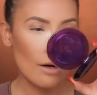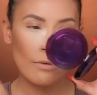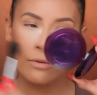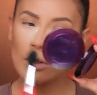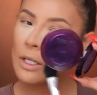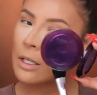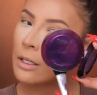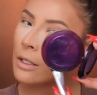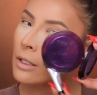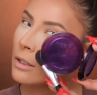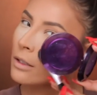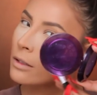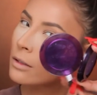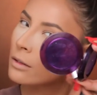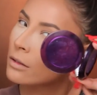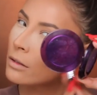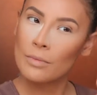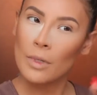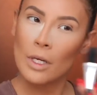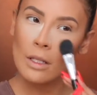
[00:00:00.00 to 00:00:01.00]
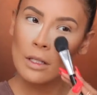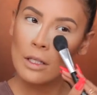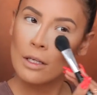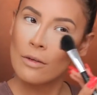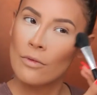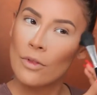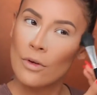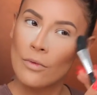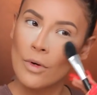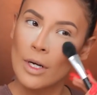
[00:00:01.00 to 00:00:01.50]
have here, but
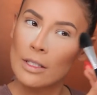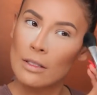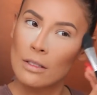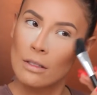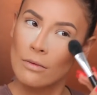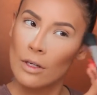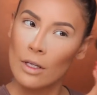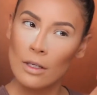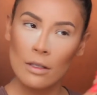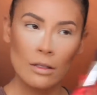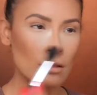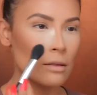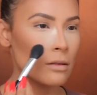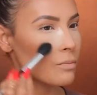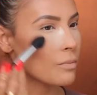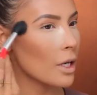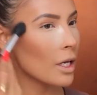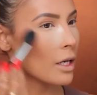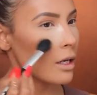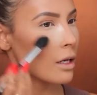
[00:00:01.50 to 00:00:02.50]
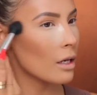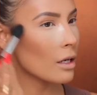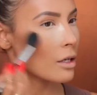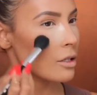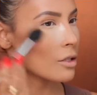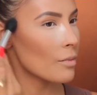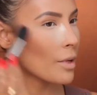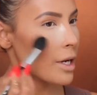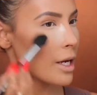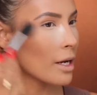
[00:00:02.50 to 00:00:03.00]
leave the rest of it baking
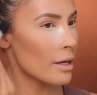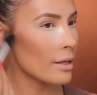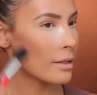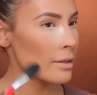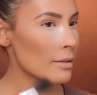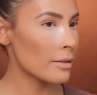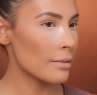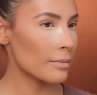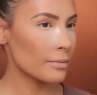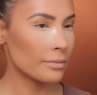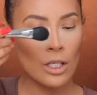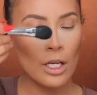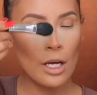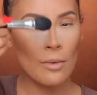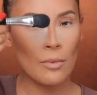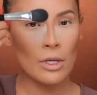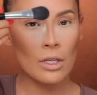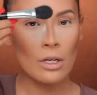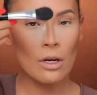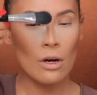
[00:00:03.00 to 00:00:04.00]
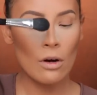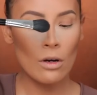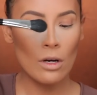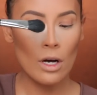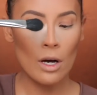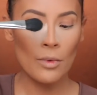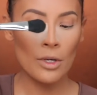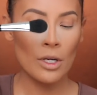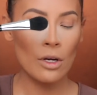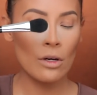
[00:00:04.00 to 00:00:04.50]
under my eyes. Actually, I'm
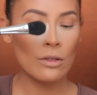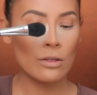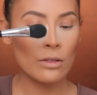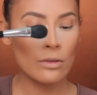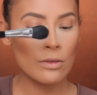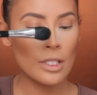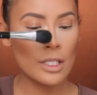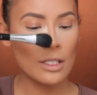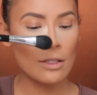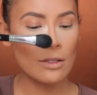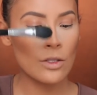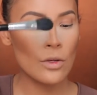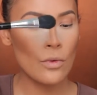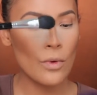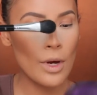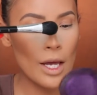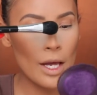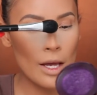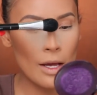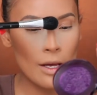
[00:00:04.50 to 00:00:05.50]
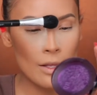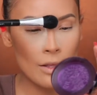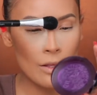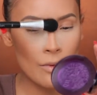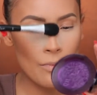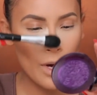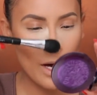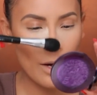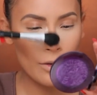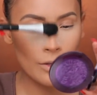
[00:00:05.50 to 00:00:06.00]
gonna also dust away
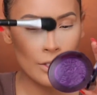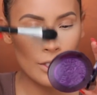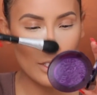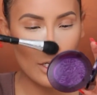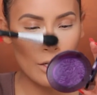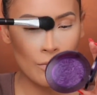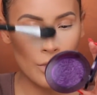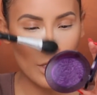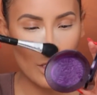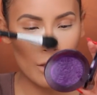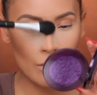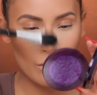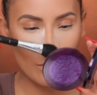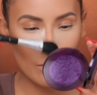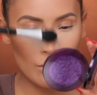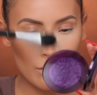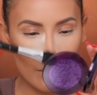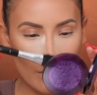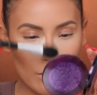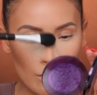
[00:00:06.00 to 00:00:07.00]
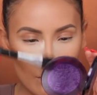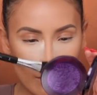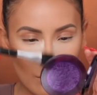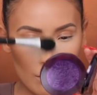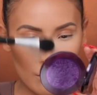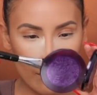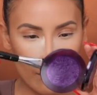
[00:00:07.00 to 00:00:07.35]
the powder down my nose.